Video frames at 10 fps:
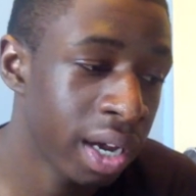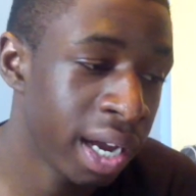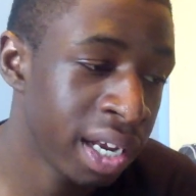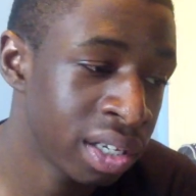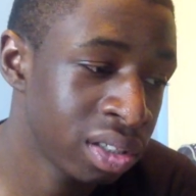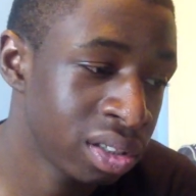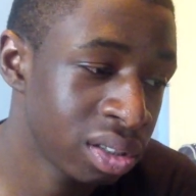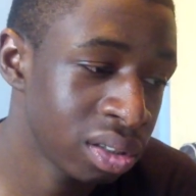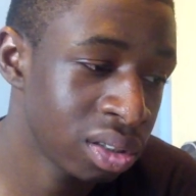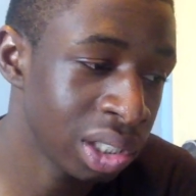And
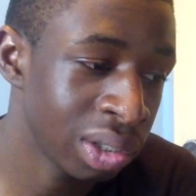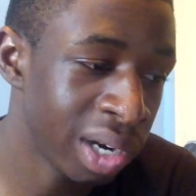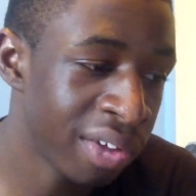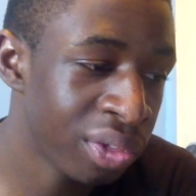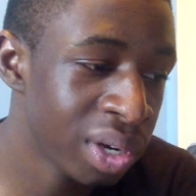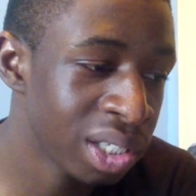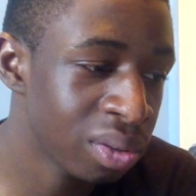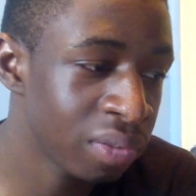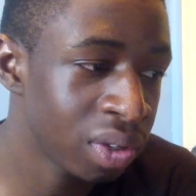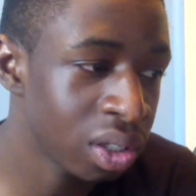so I thought I'd do
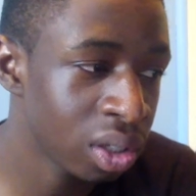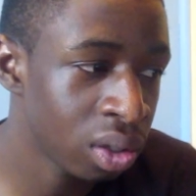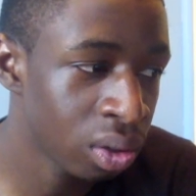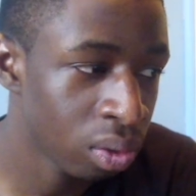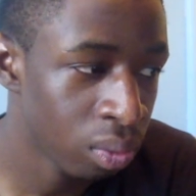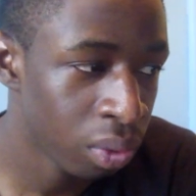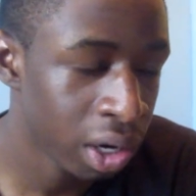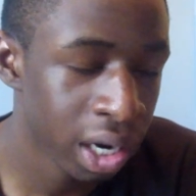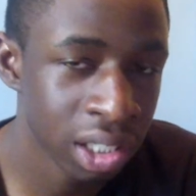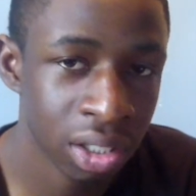a video
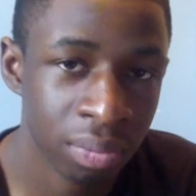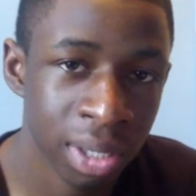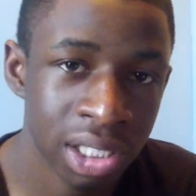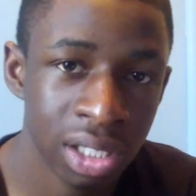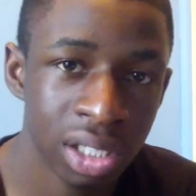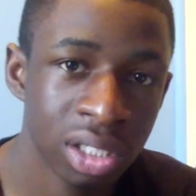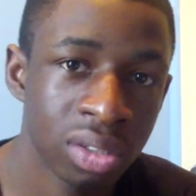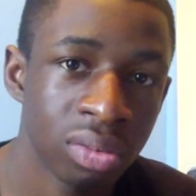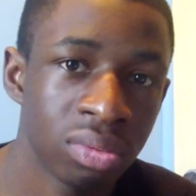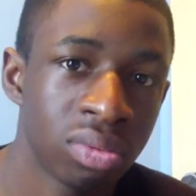where I basically
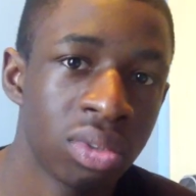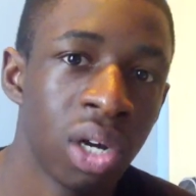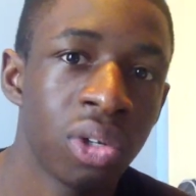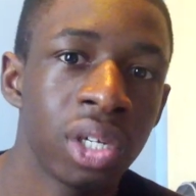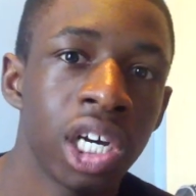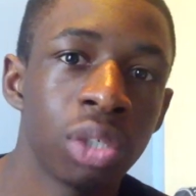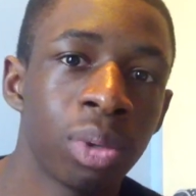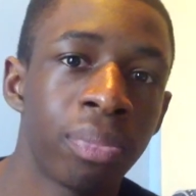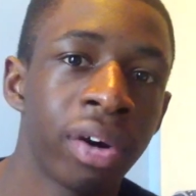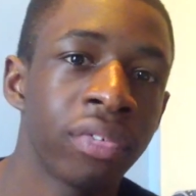tell you guys my
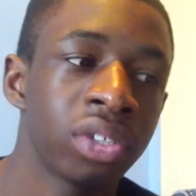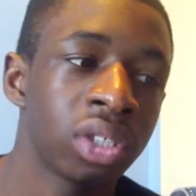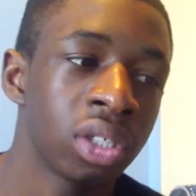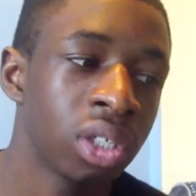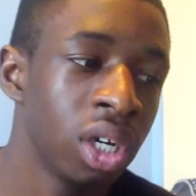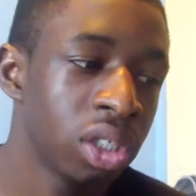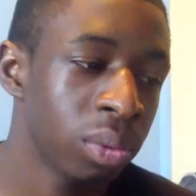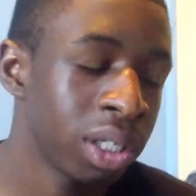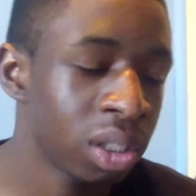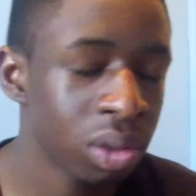preferences. So
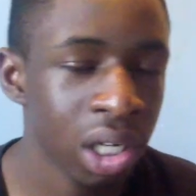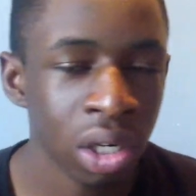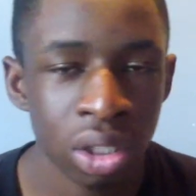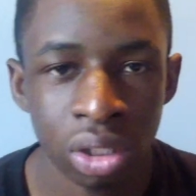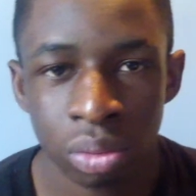what I did was I asked on